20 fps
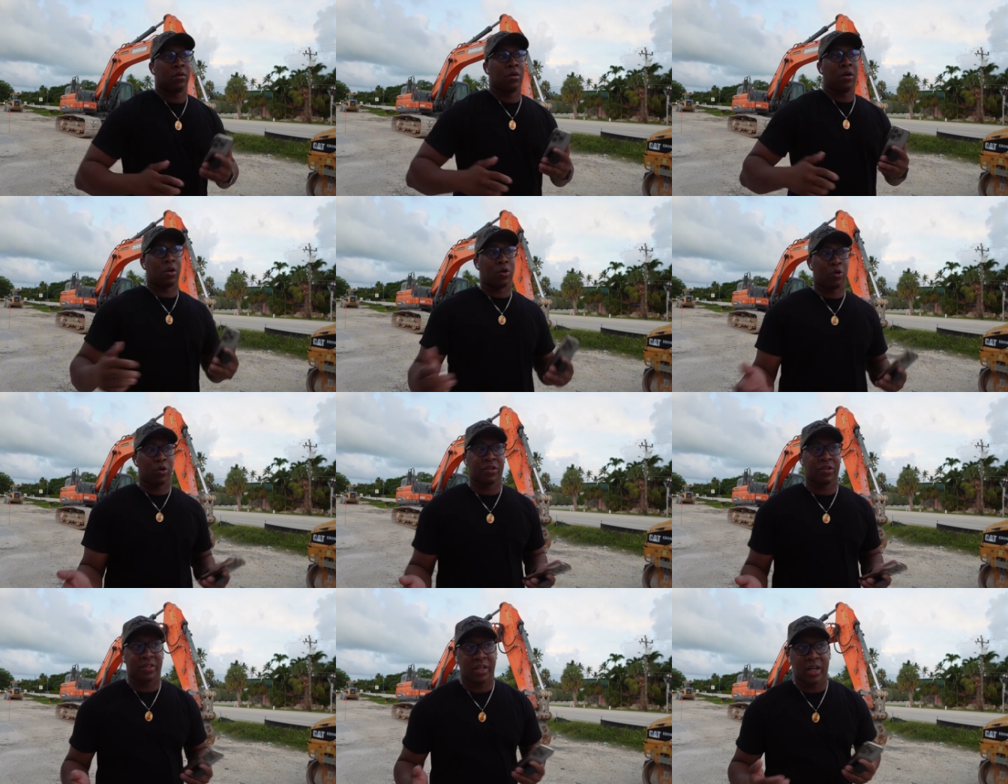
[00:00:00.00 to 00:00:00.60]
of
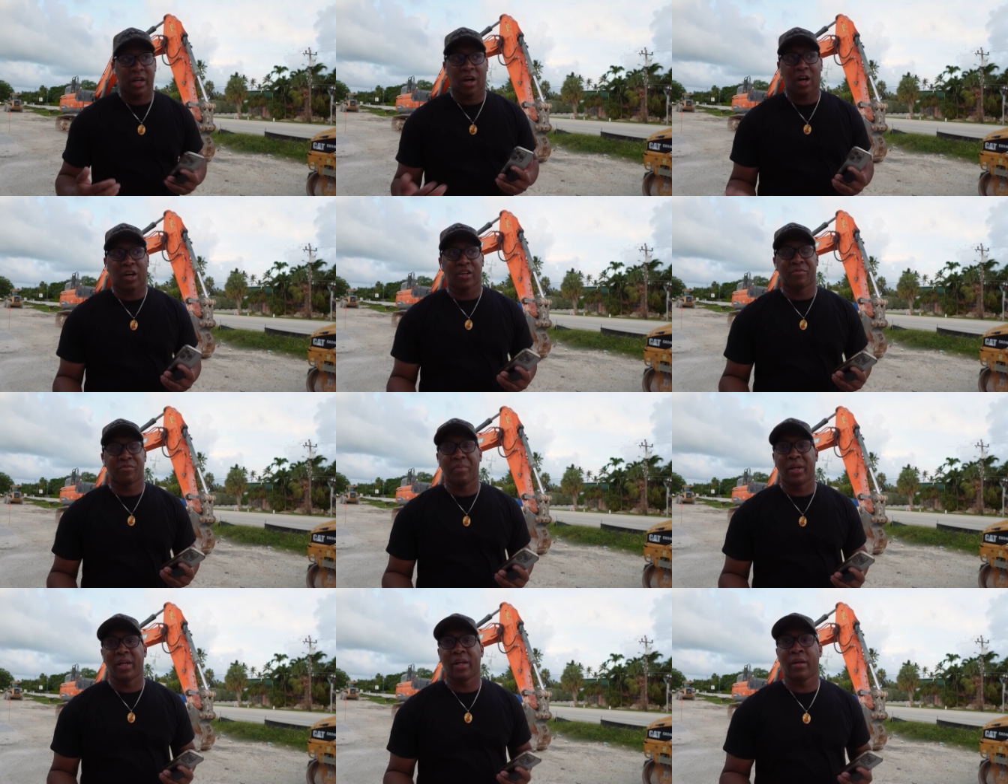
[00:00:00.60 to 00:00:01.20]
course it
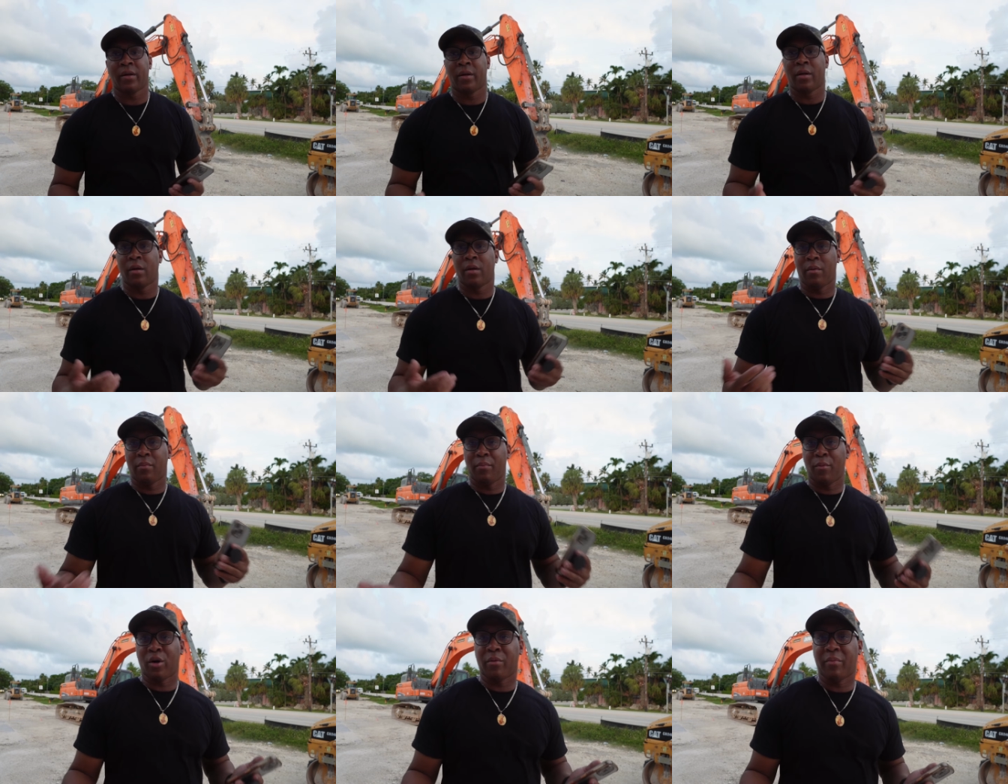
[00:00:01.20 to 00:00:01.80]
cost me
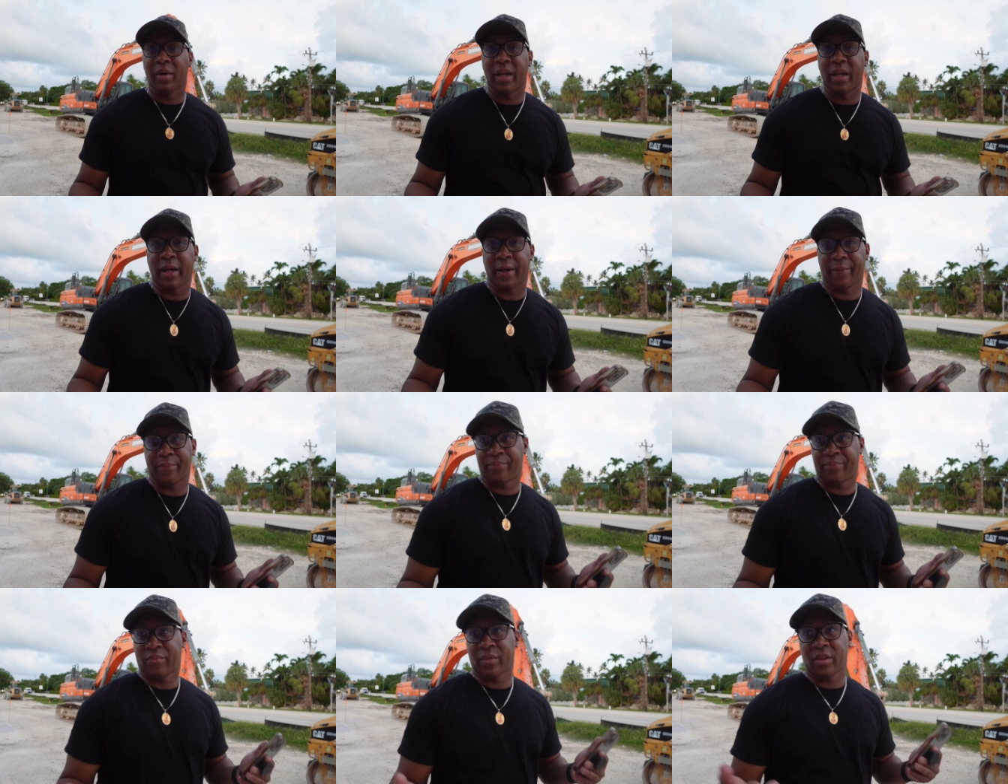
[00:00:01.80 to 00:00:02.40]
more money
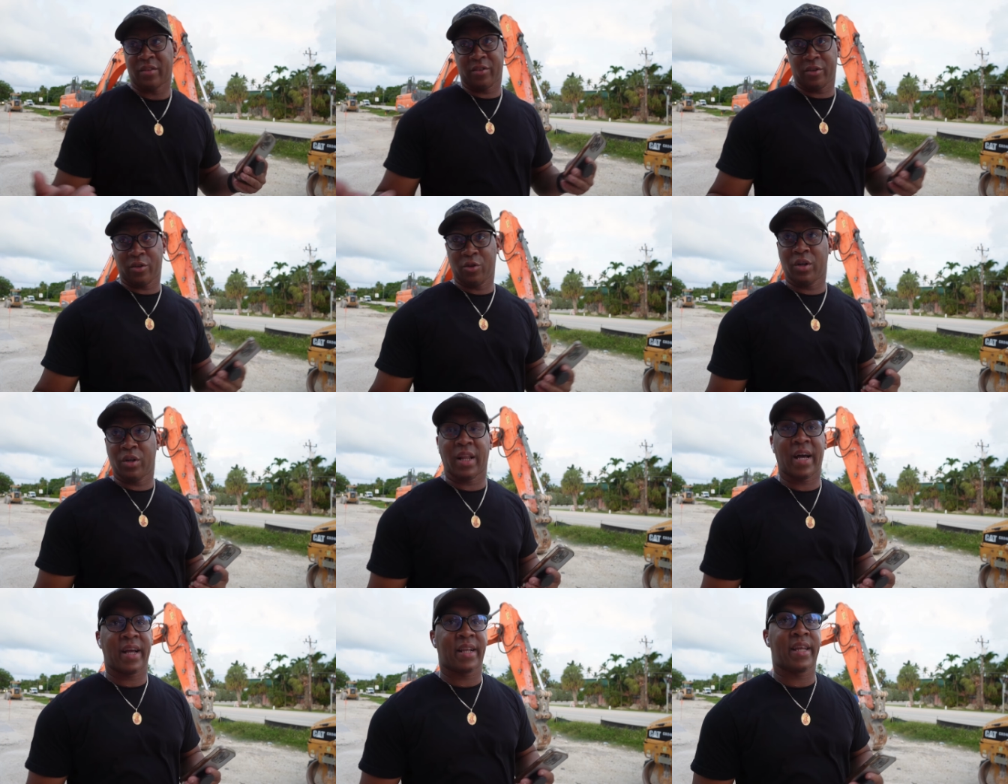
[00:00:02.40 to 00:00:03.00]
to
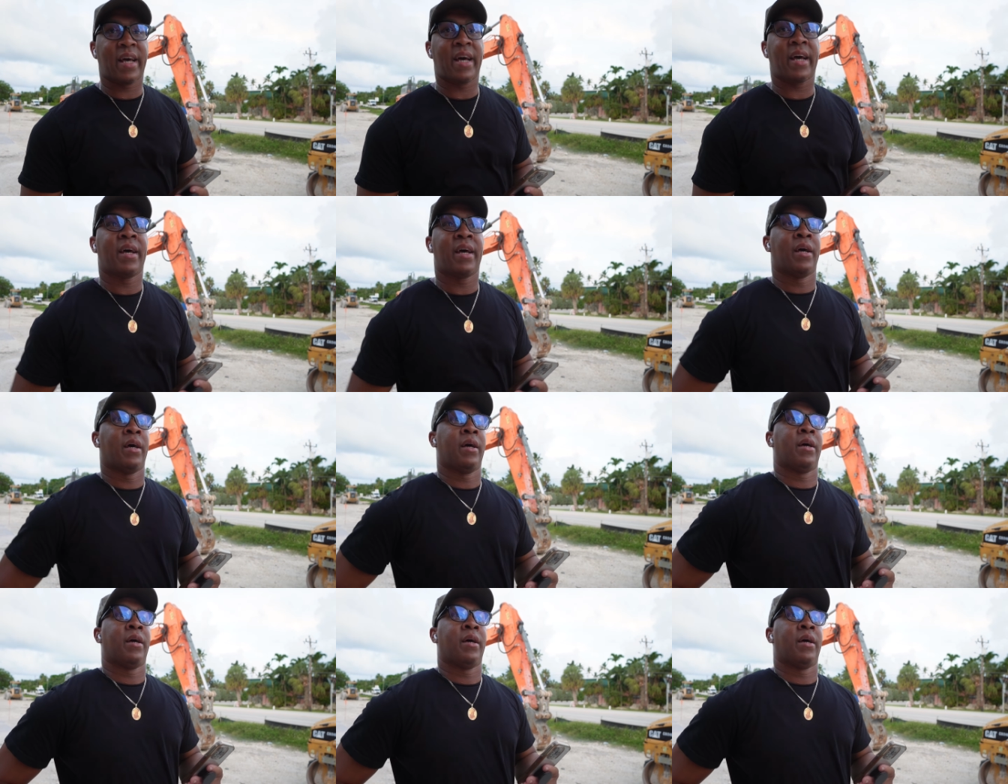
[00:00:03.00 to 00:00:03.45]
do it like that.